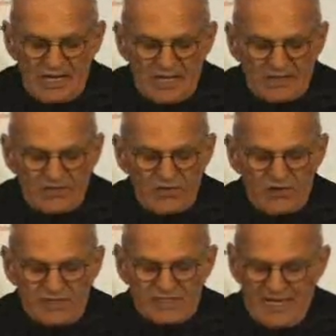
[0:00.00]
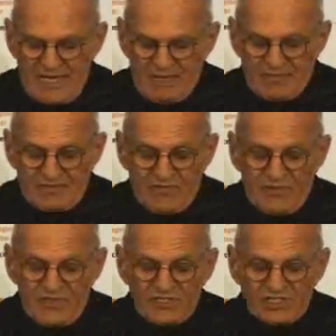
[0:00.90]
the New York Times for
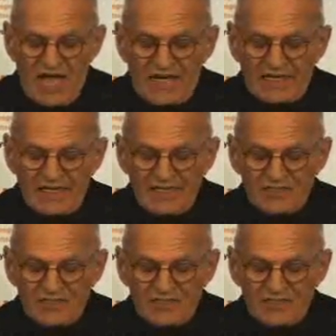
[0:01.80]
their shockingly,